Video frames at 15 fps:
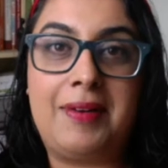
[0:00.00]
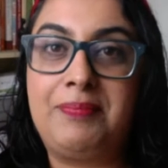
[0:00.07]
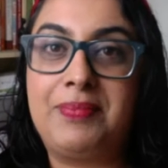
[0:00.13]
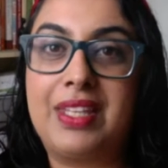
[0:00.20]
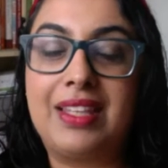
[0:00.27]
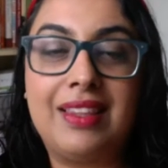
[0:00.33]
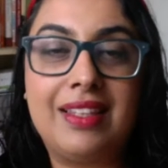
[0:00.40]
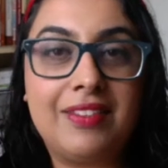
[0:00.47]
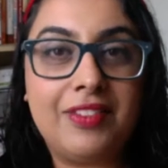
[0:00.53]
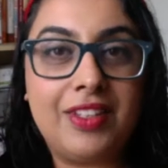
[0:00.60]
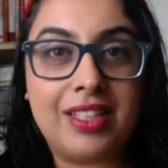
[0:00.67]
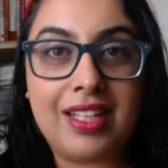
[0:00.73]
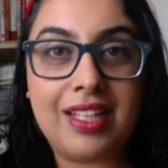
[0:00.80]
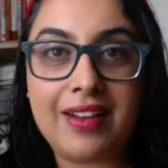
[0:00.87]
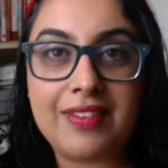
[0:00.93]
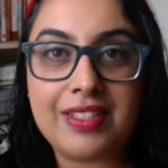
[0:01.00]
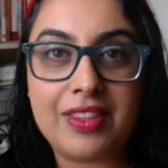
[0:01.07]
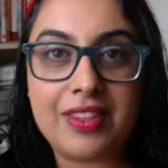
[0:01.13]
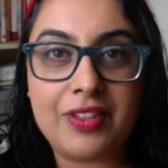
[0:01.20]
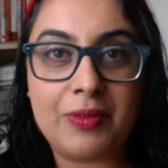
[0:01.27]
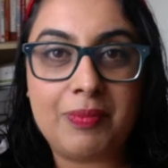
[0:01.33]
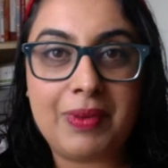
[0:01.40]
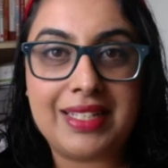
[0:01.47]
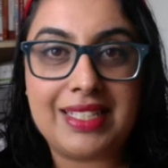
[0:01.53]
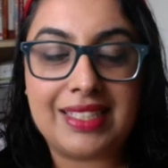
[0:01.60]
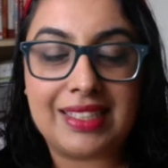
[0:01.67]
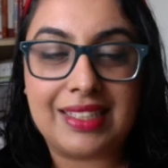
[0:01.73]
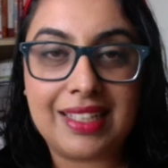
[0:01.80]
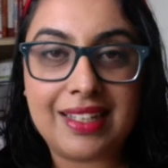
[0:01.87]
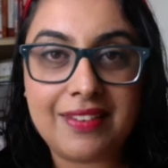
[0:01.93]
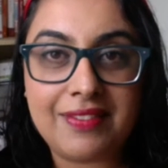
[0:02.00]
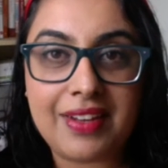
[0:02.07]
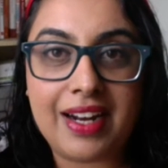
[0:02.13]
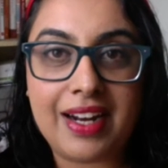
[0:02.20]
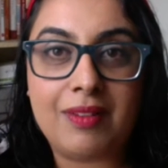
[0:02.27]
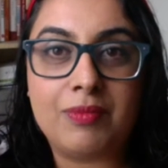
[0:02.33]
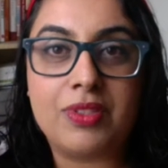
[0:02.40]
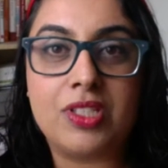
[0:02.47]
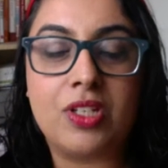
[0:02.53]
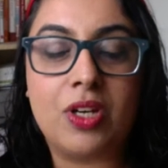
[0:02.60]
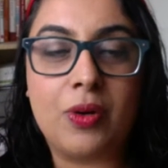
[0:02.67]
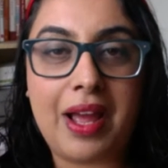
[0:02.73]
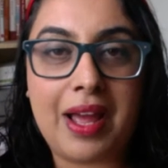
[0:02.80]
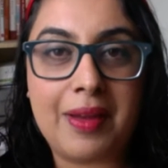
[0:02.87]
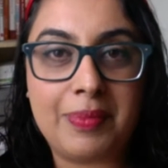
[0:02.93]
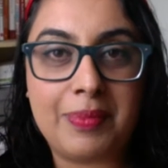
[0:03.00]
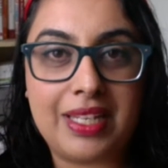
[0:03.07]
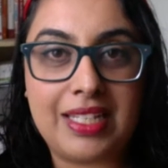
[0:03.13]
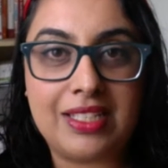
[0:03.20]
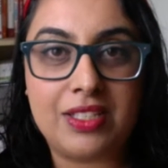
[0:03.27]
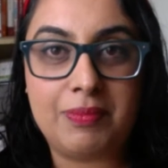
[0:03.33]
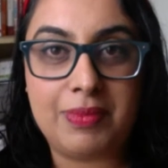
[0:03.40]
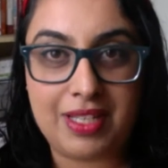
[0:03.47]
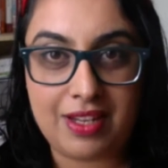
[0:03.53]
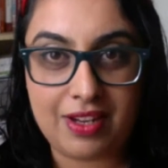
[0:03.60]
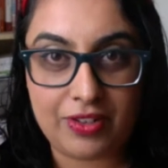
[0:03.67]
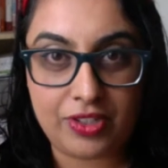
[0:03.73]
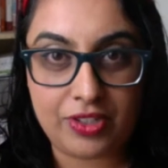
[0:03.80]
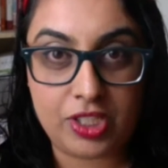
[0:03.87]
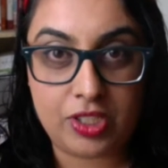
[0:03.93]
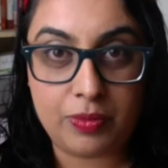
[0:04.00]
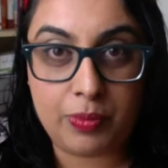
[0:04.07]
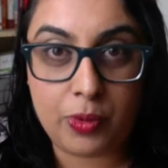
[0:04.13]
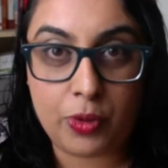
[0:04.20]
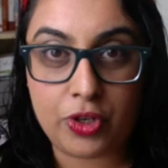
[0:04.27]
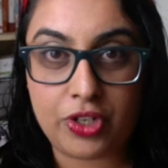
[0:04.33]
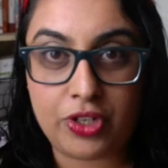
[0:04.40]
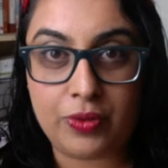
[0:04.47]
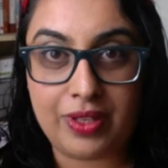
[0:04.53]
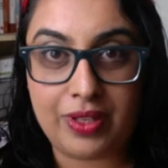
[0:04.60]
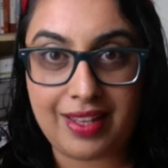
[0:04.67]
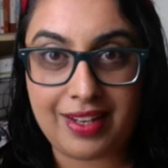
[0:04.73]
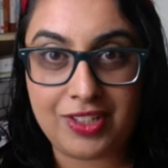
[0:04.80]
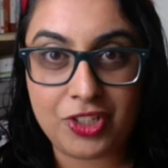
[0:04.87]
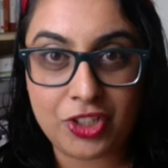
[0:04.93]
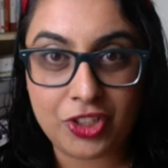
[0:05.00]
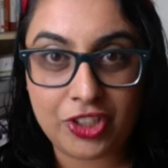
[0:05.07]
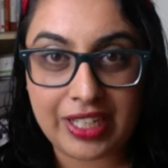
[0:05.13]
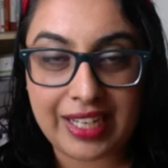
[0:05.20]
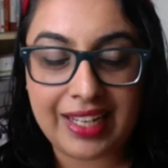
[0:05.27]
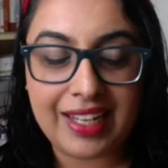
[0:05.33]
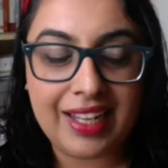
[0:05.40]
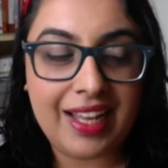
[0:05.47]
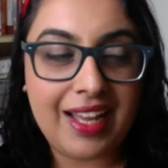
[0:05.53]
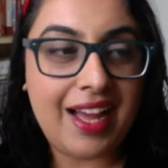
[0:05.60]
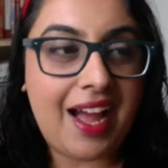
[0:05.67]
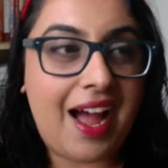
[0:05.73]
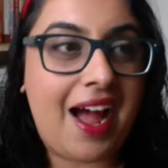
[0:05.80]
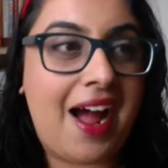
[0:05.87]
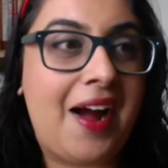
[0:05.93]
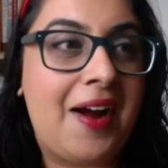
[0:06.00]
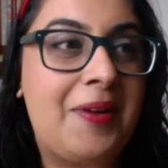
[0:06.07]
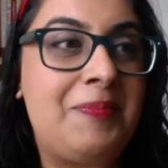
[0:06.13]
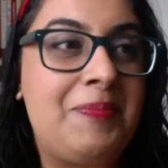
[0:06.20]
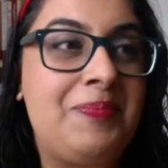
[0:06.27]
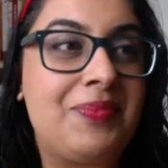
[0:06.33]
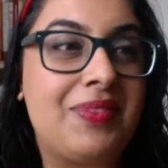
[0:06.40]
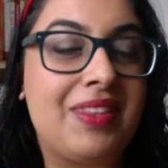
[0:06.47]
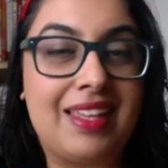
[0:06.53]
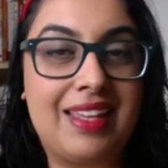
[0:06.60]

live the lives that they're meant to live. And I'm so happy to be here to support you in that journey. So